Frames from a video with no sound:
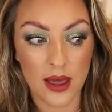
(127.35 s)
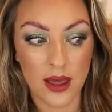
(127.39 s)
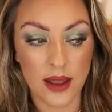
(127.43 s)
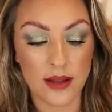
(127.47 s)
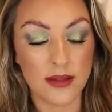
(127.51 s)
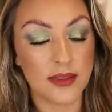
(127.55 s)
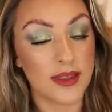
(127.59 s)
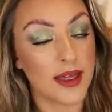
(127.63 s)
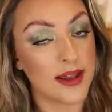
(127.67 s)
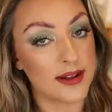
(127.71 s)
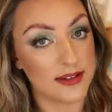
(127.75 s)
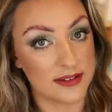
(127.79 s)

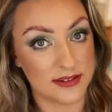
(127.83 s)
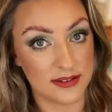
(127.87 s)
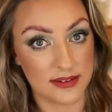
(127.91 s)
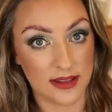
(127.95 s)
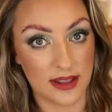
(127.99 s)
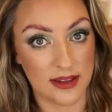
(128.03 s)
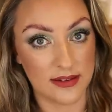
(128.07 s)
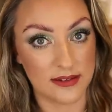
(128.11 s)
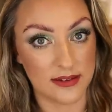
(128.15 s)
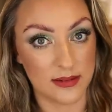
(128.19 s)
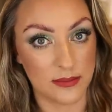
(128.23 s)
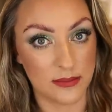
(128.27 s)
And that is
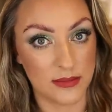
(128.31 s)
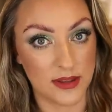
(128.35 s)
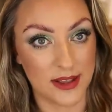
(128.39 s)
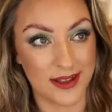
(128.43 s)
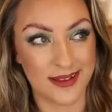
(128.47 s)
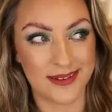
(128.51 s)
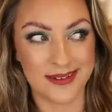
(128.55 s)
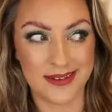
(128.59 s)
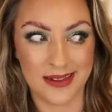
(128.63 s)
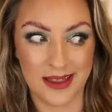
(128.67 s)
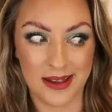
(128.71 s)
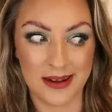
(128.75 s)
saying something
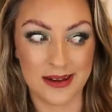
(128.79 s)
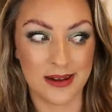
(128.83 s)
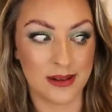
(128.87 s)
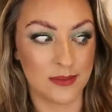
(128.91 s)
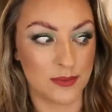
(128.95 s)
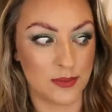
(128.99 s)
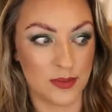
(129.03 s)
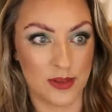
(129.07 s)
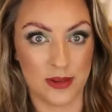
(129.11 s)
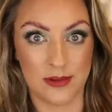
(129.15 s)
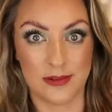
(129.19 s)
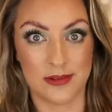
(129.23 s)
because I
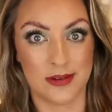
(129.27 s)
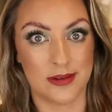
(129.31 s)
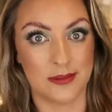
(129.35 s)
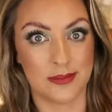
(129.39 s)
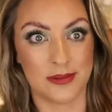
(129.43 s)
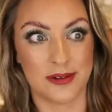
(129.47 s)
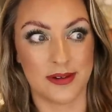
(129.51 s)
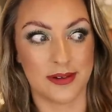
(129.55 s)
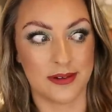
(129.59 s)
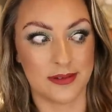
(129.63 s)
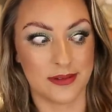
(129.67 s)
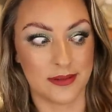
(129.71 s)
love those
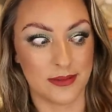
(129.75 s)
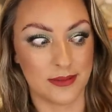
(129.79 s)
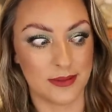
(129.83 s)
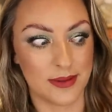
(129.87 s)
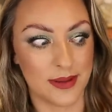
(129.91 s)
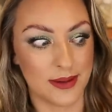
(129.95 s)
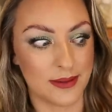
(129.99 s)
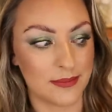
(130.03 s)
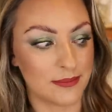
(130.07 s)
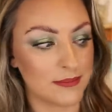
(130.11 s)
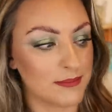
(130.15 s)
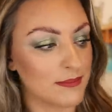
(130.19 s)
lipsticks,
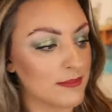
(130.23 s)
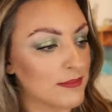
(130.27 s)
okay.